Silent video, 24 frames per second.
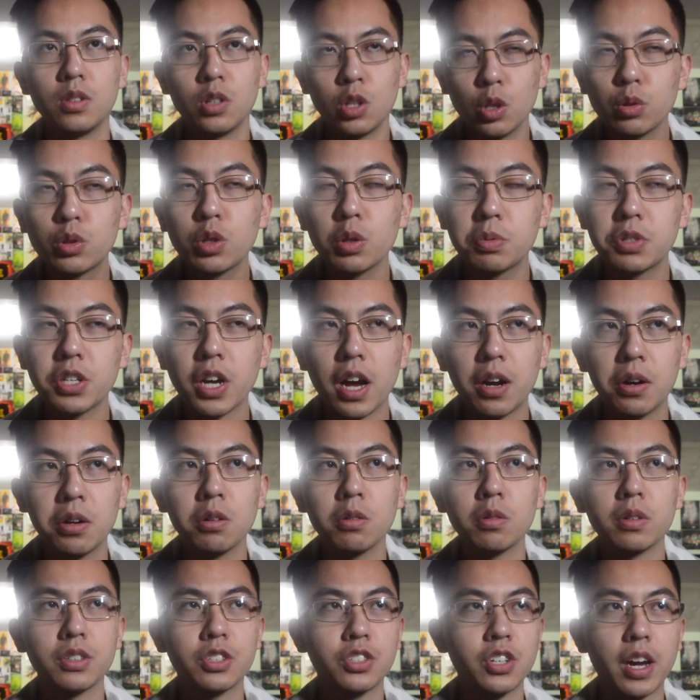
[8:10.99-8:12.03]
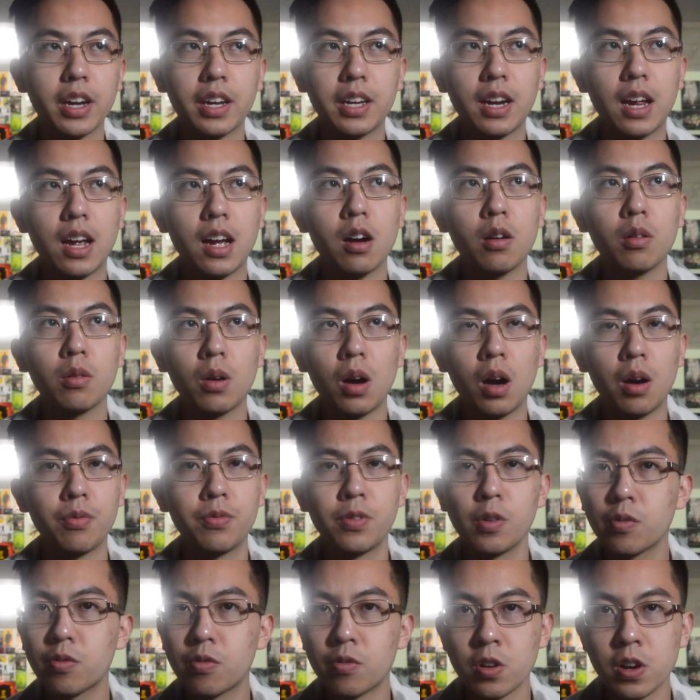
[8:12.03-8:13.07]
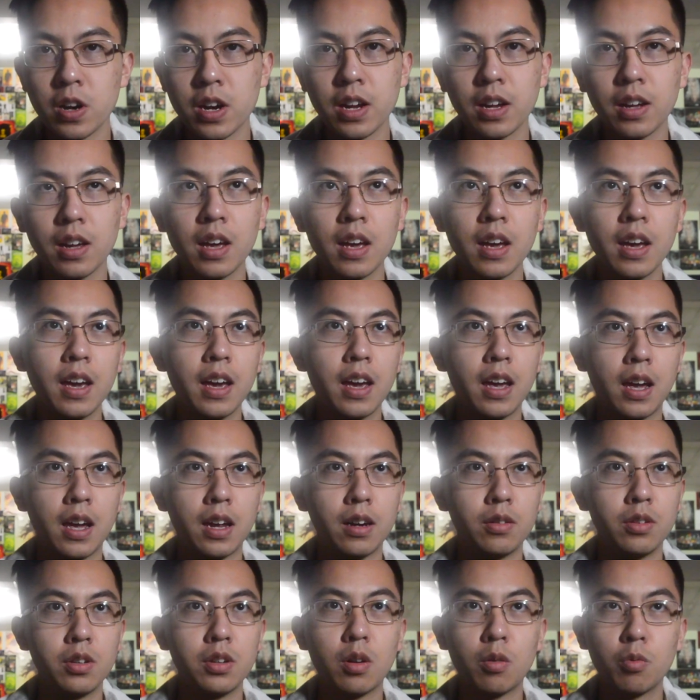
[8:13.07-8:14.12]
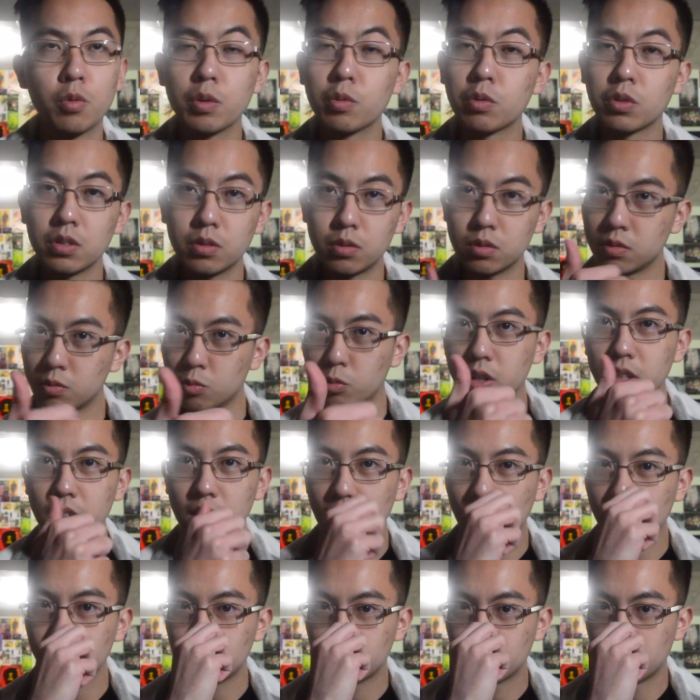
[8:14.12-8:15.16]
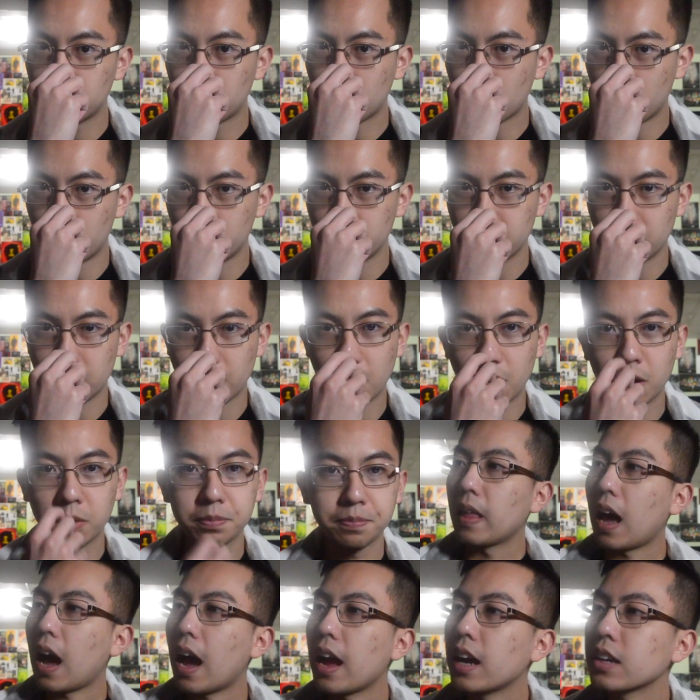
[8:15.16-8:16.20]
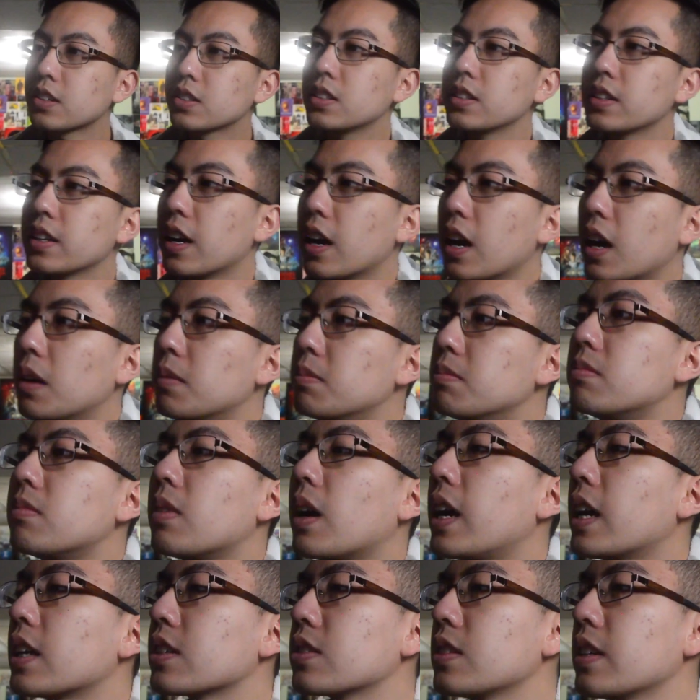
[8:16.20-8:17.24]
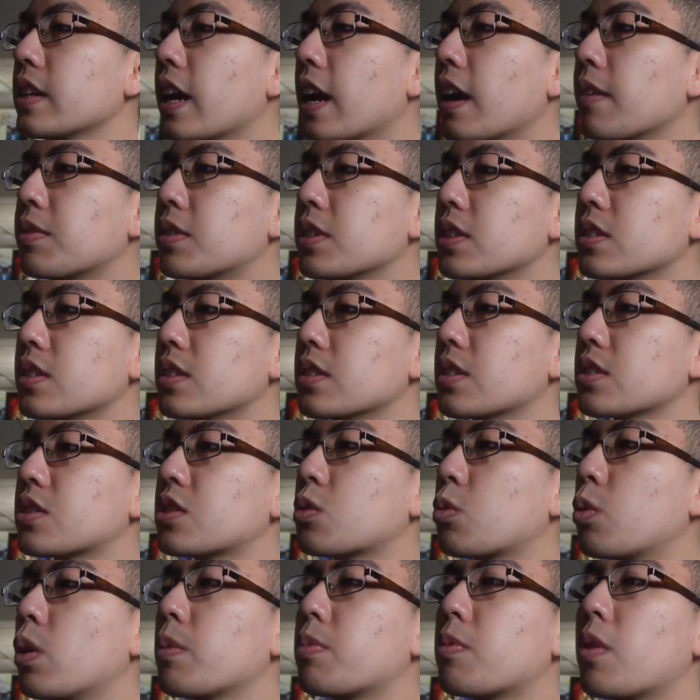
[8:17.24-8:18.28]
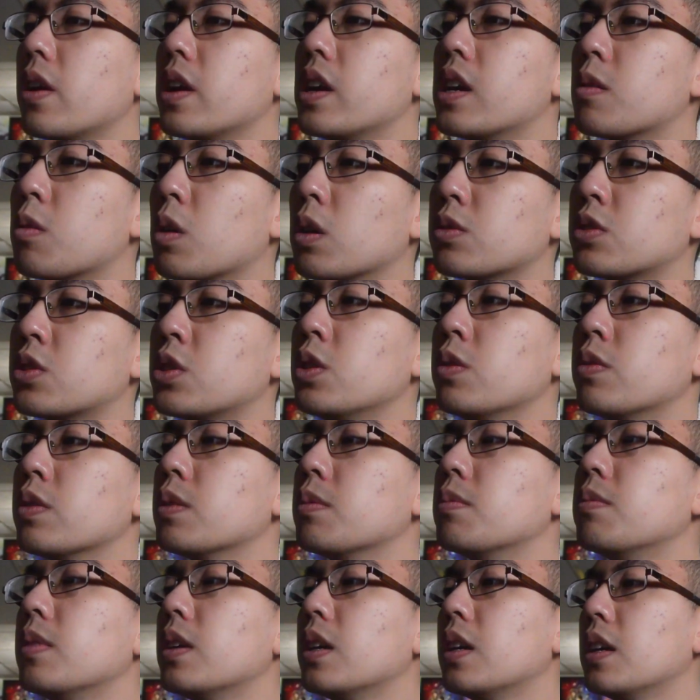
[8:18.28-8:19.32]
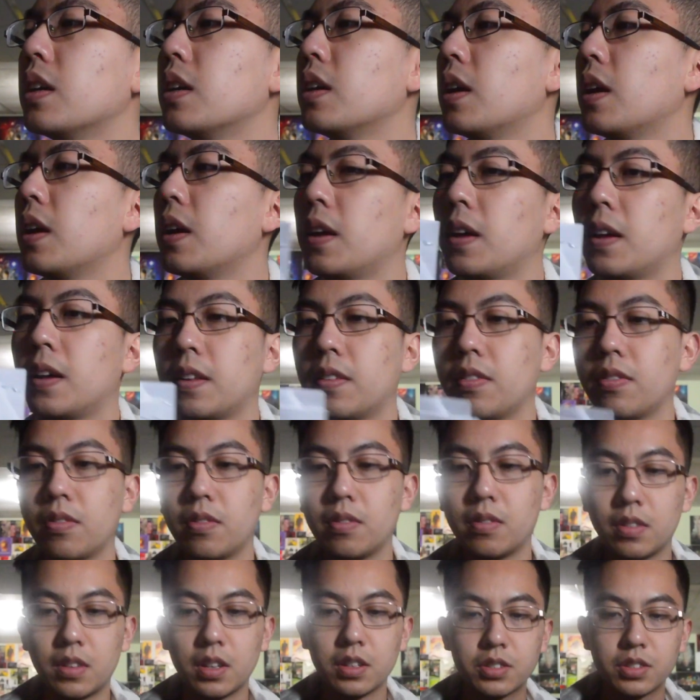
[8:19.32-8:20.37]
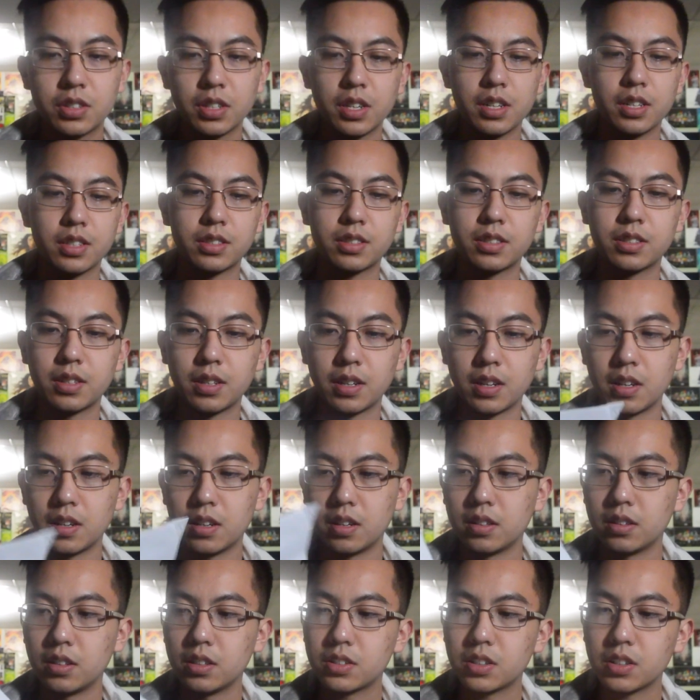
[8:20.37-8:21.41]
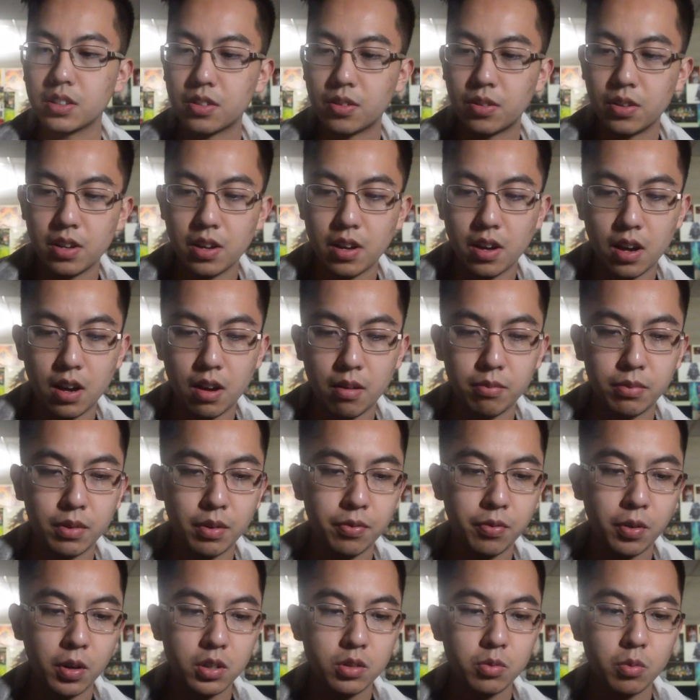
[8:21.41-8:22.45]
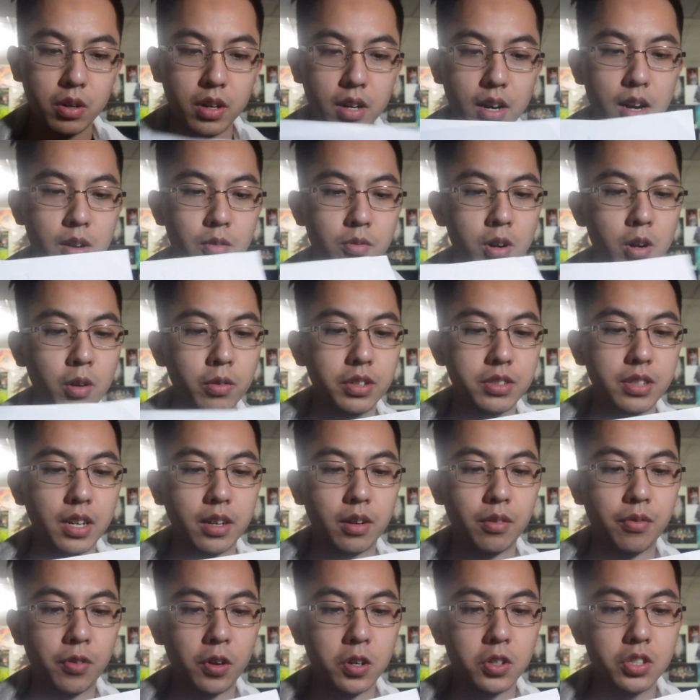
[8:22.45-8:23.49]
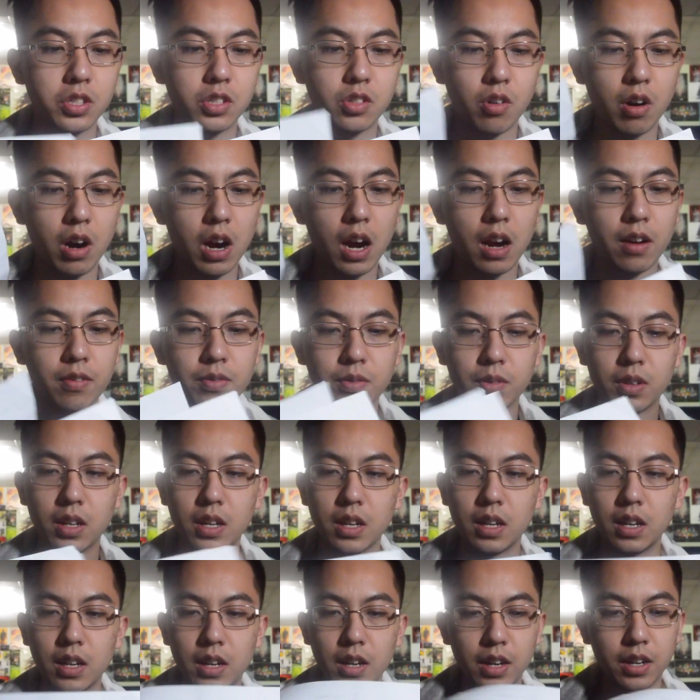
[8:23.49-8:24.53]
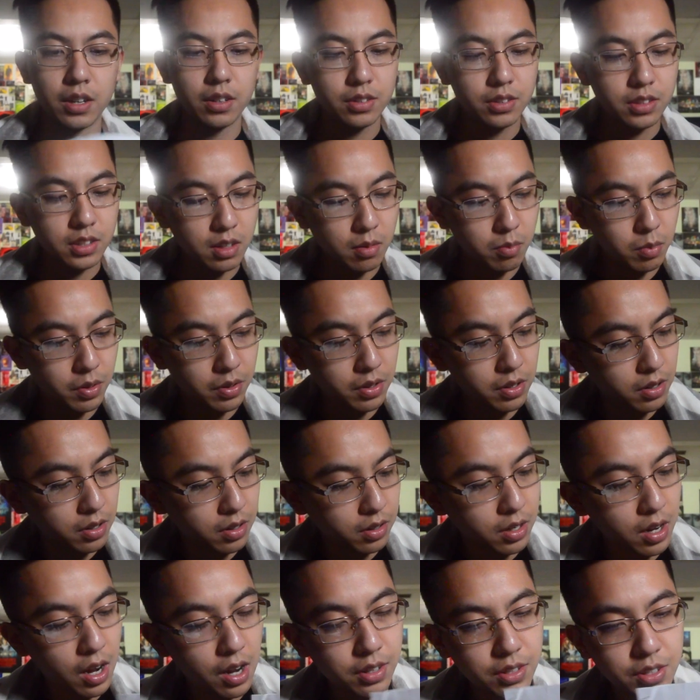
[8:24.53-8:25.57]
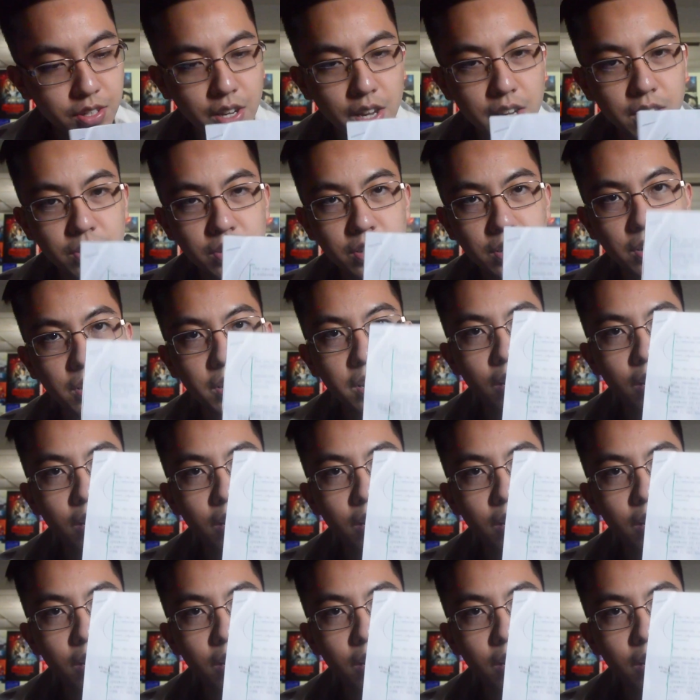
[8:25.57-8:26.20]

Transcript: YouTube channel and check it out. Feel free, and you know, we would really love your support. You know, I actually have the script right here, about two of them. This is the first one that I wrote. It's like a first draft. Some of the connotation